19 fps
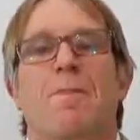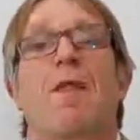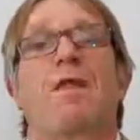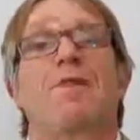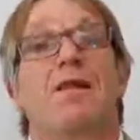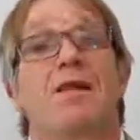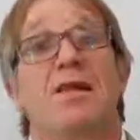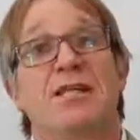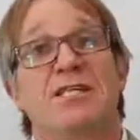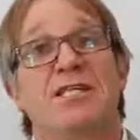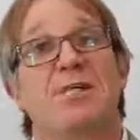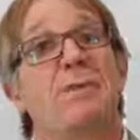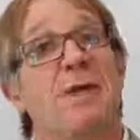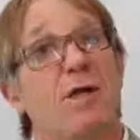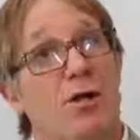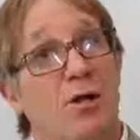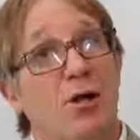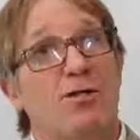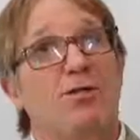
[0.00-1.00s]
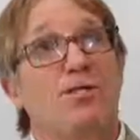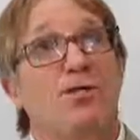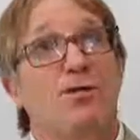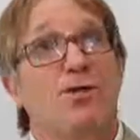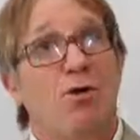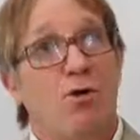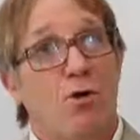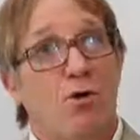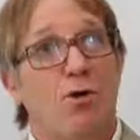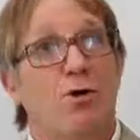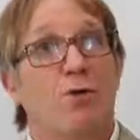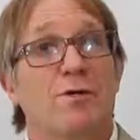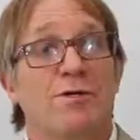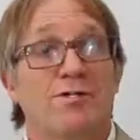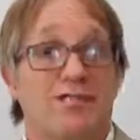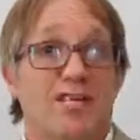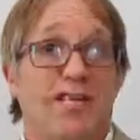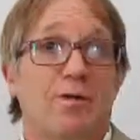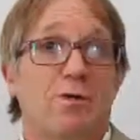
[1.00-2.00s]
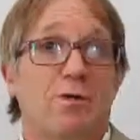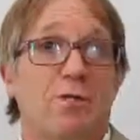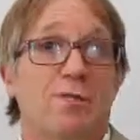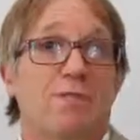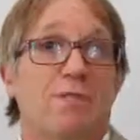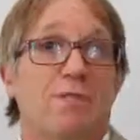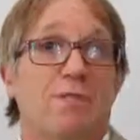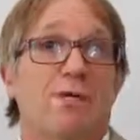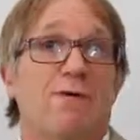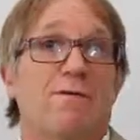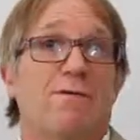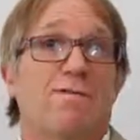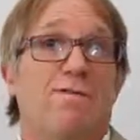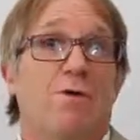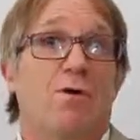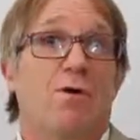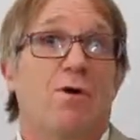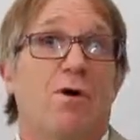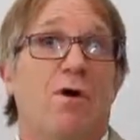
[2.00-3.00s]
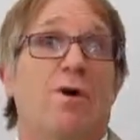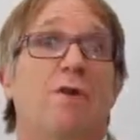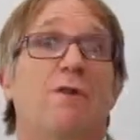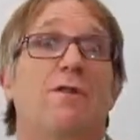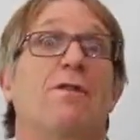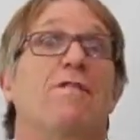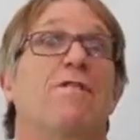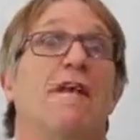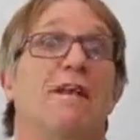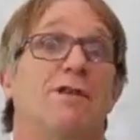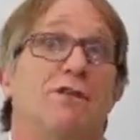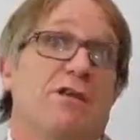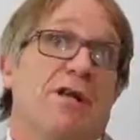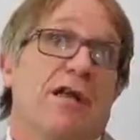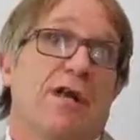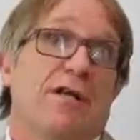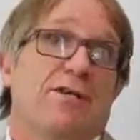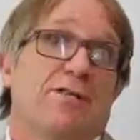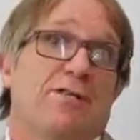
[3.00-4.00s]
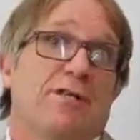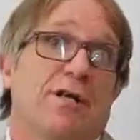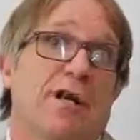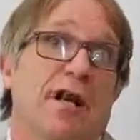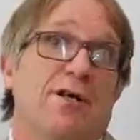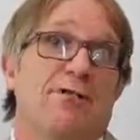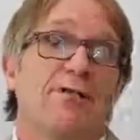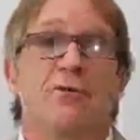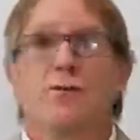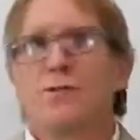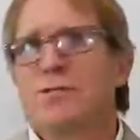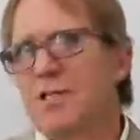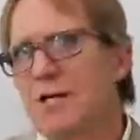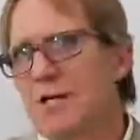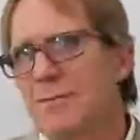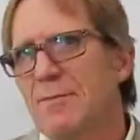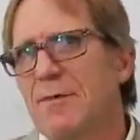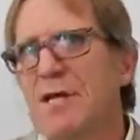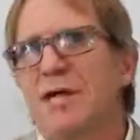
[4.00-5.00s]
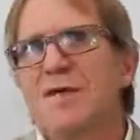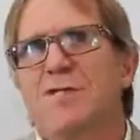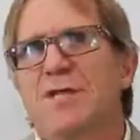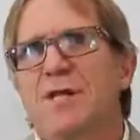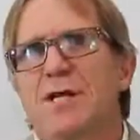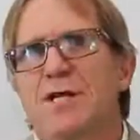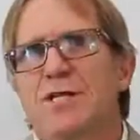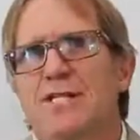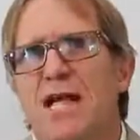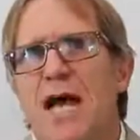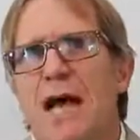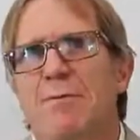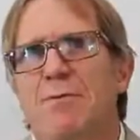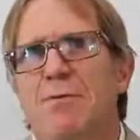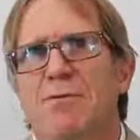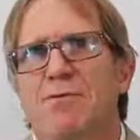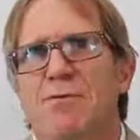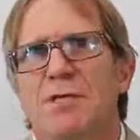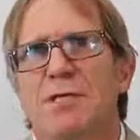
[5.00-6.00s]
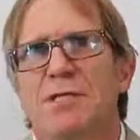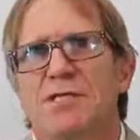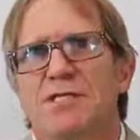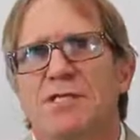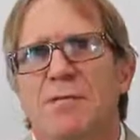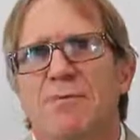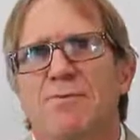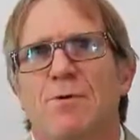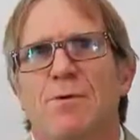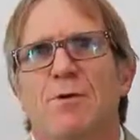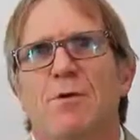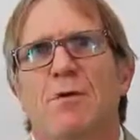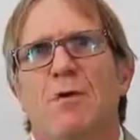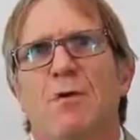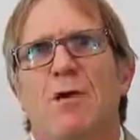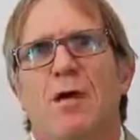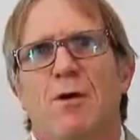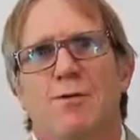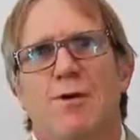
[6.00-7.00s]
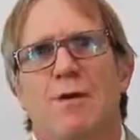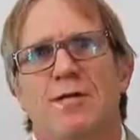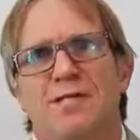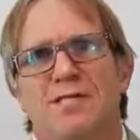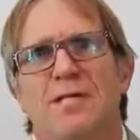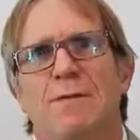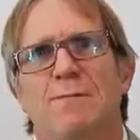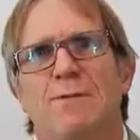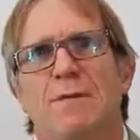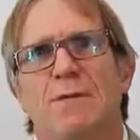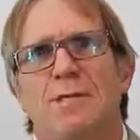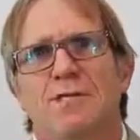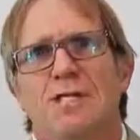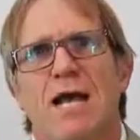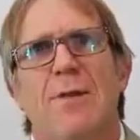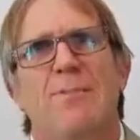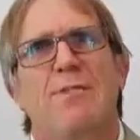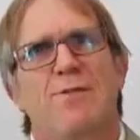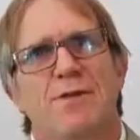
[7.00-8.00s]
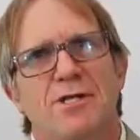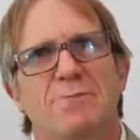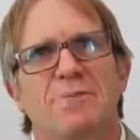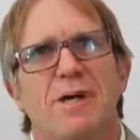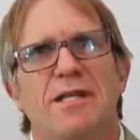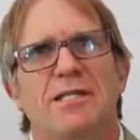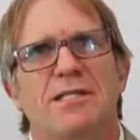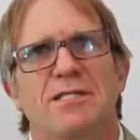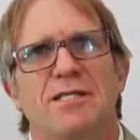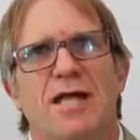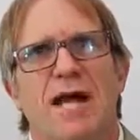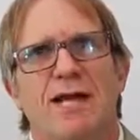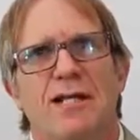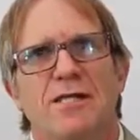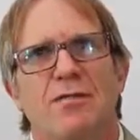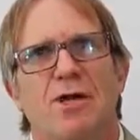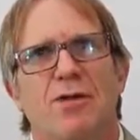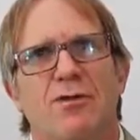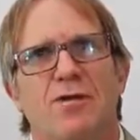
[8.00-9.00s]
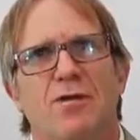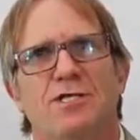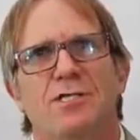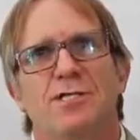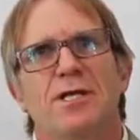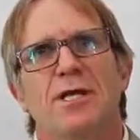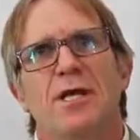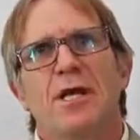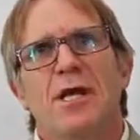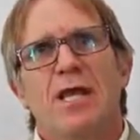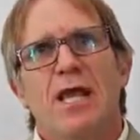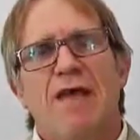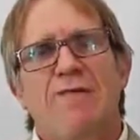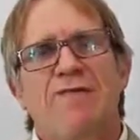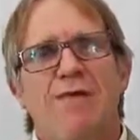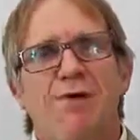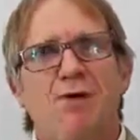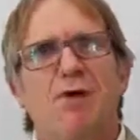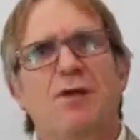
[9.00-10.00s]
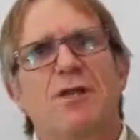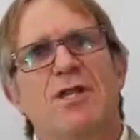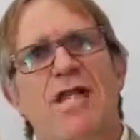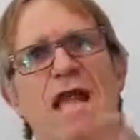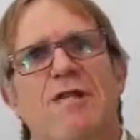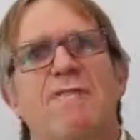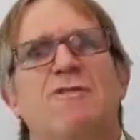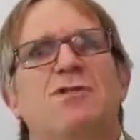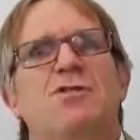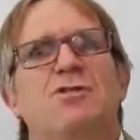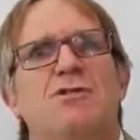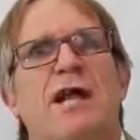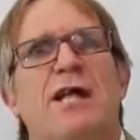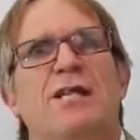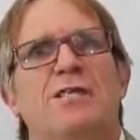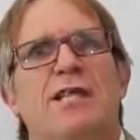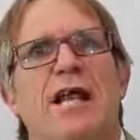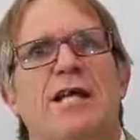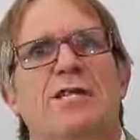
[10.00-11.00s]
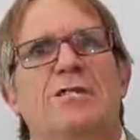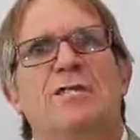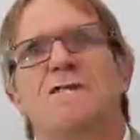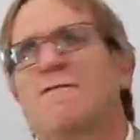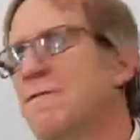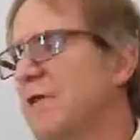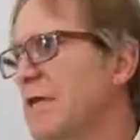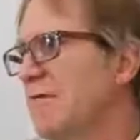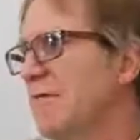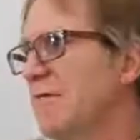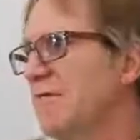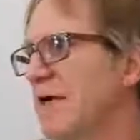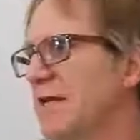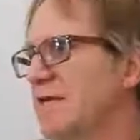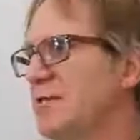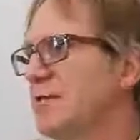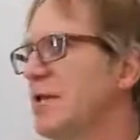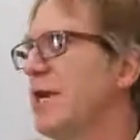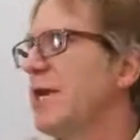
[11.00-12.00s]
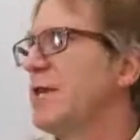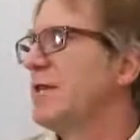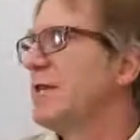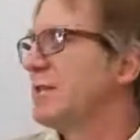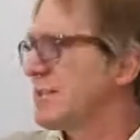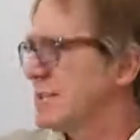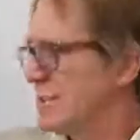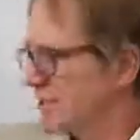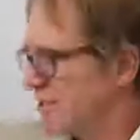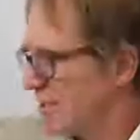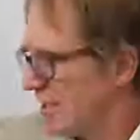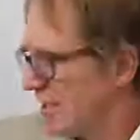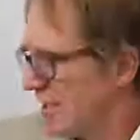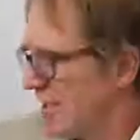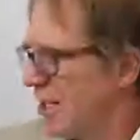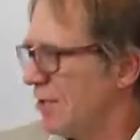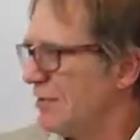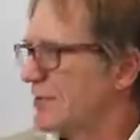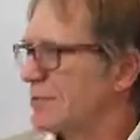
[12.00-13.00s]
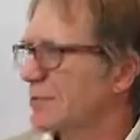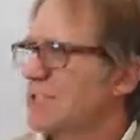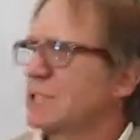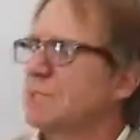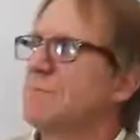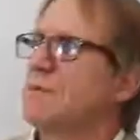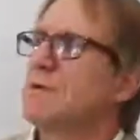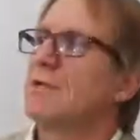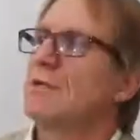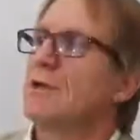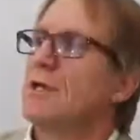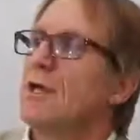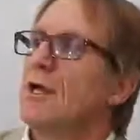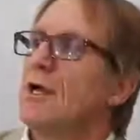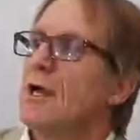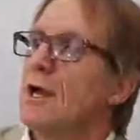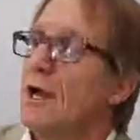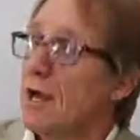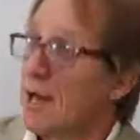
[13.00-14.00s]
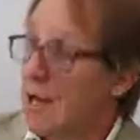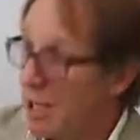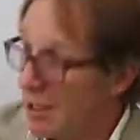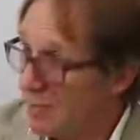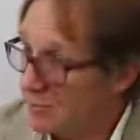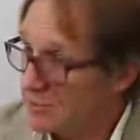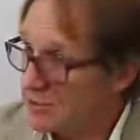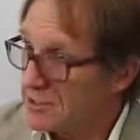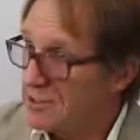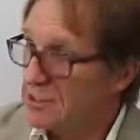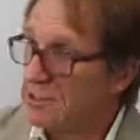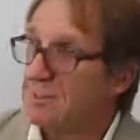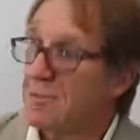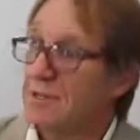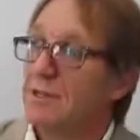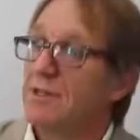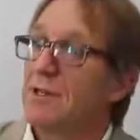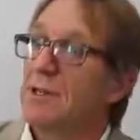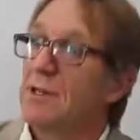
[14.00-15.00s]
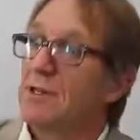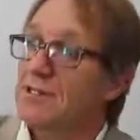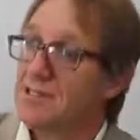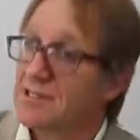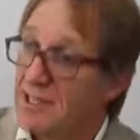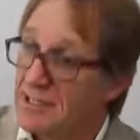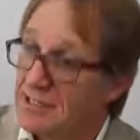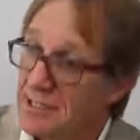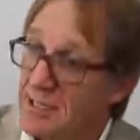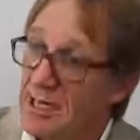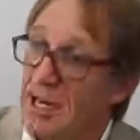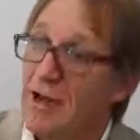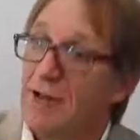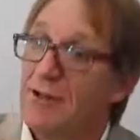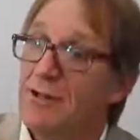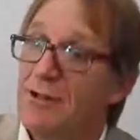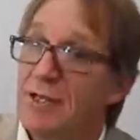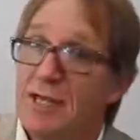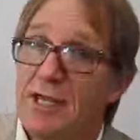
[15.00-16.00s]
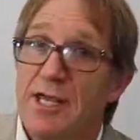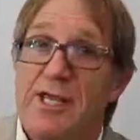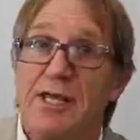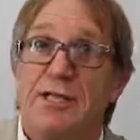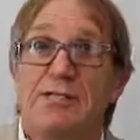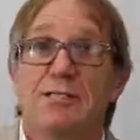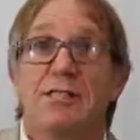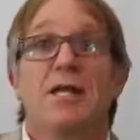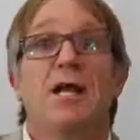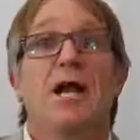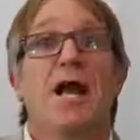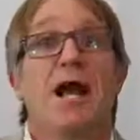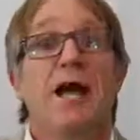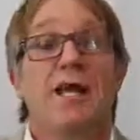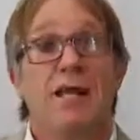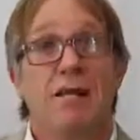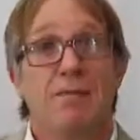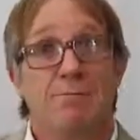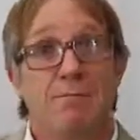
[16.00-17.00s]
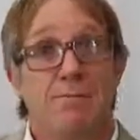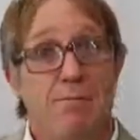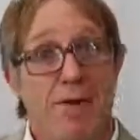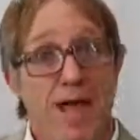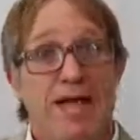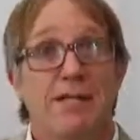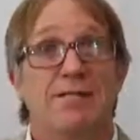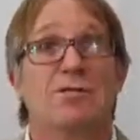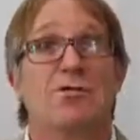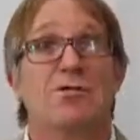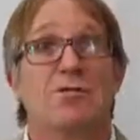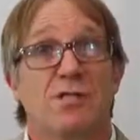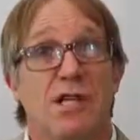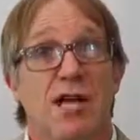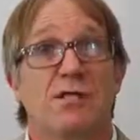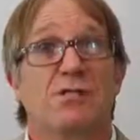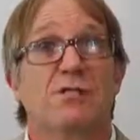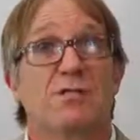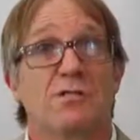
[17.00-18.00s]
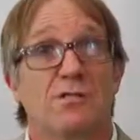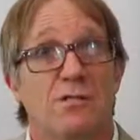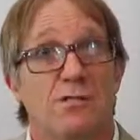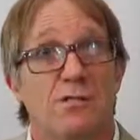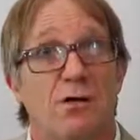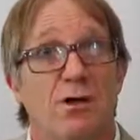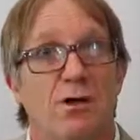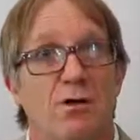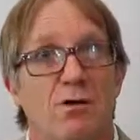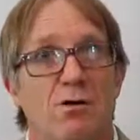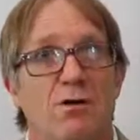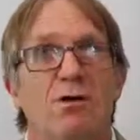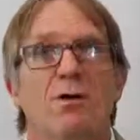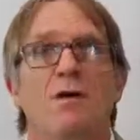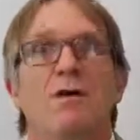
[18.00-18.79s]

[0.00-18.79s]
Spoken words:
There needs to be a logical order and sequence for the veterinarians to go through. So let me give you an example, a really simple example. There's been studies on this. If you look at the average transaction fee of a veterinarian that says, "Hello, Mrs. Smith," "Hello, Mr. Smith," says hello to the kids, and then pats or touches the dog,